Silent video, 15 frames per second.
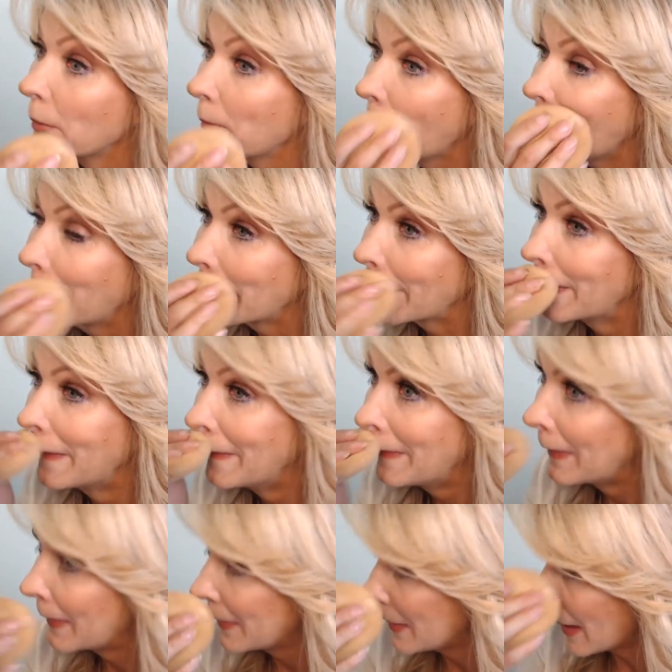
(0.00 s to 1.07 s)
powder
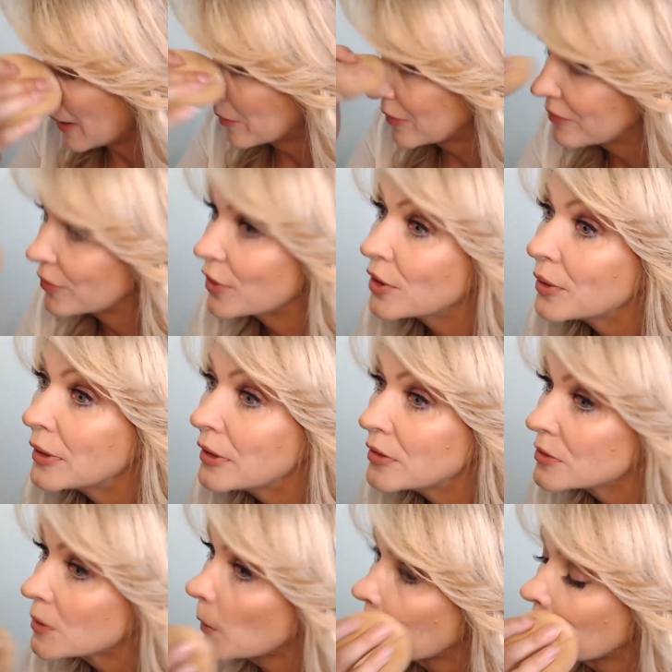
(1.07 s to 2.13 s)
down before you would
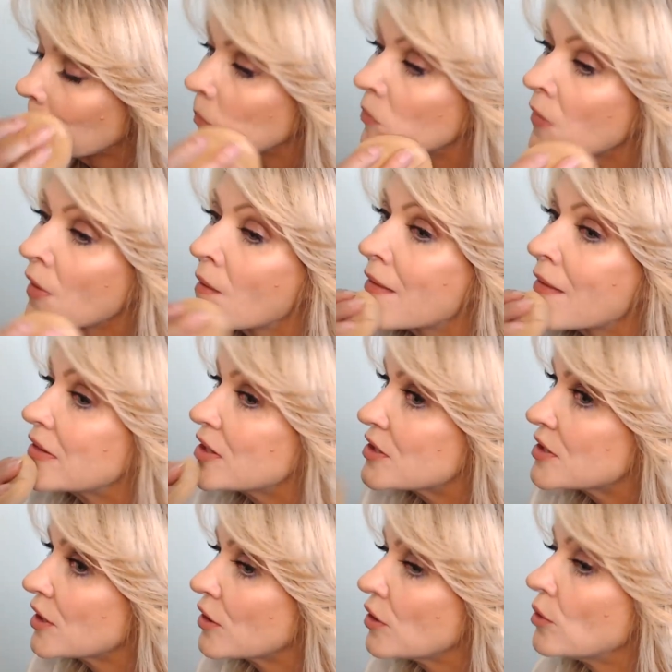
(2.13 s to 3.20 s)
use it.
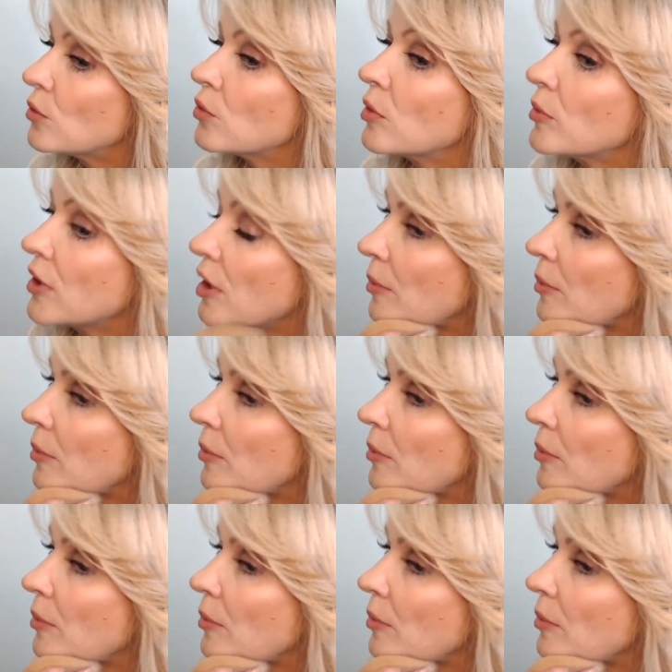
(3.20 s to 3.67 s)
Just a little warm in our